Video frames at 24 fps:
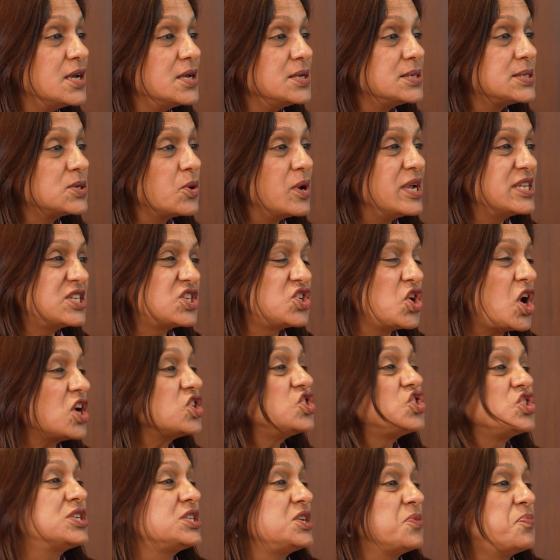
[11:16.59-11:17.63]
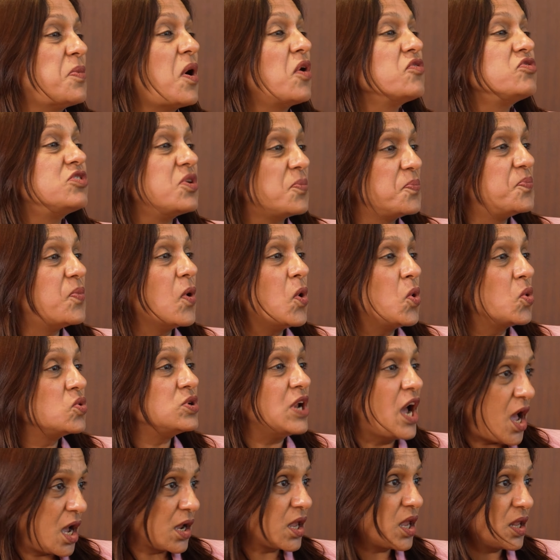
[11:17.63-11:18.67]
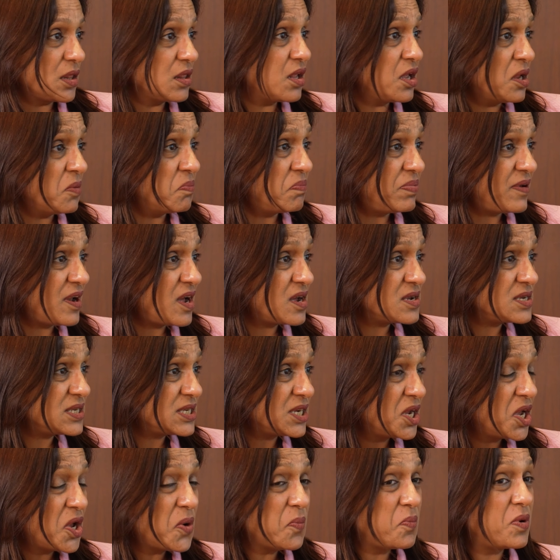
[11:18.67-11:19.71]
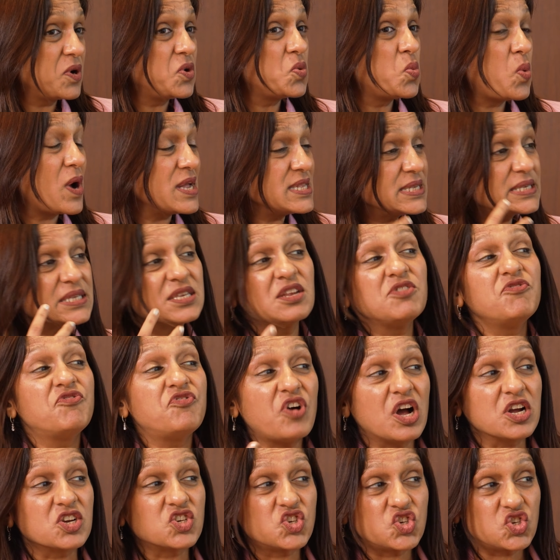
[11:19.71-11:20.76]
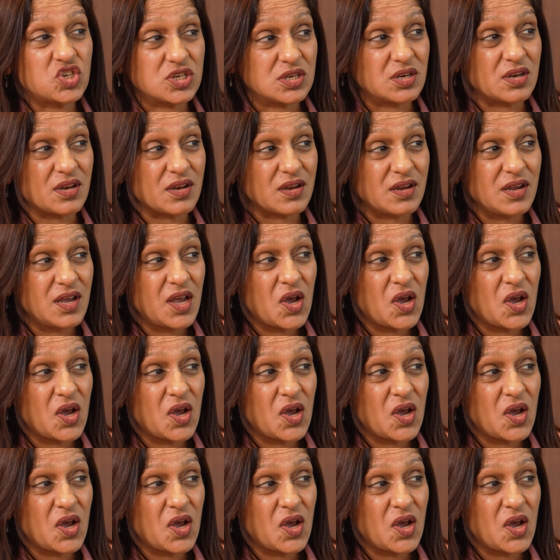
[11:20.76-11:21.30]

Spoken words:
So it's not just about the bone hugging the implant, but once in function,